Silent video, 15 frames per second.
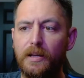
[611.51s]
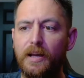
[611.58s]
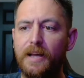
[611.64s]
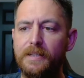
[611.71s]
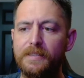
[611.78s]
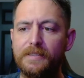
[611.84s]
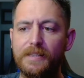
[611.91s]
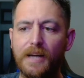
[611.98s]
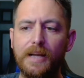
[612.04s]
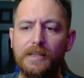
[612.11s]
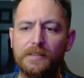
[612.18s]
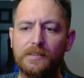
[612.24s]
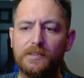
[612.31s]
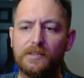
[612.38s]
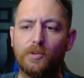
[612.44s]
and it
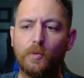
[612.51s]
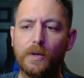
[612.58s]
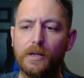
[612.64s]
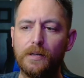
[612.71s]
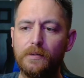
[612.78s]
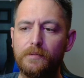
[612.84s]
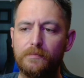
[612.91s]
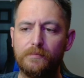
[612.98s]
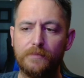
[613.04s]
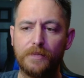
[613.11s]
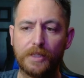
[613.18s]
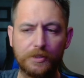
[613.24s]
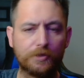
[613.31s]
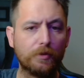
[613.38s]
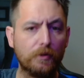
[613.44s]
tightens to where the
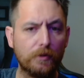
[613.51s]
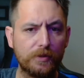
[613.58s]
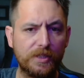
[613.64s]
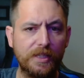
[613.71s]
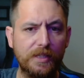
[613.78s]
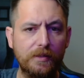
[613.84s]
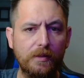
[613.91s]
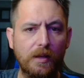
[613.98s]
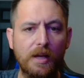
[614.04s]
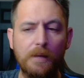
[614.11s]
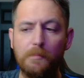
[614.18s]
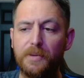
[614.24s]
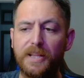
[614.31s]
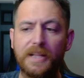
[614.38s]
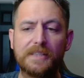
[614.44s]
controller's in,
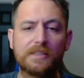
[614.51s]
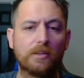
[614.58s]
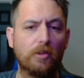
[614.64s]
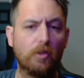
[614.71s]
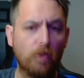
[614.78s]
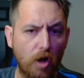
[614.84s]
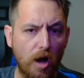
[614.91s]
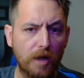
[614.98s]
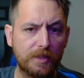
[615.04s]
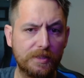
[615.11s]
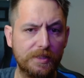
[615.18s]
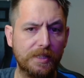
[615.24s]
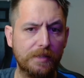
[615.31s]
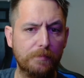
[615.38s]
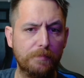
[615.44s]
but then it's
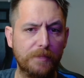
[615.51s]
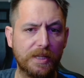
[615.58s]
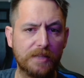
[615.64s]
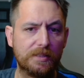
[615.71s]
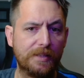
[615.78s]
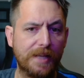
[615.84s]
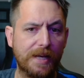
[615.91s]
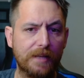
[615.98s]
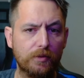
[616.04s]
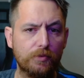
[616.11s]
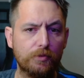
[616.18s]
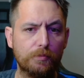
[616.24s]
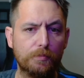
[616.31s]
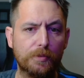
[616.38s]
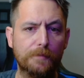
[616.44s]
locked in because of that loop.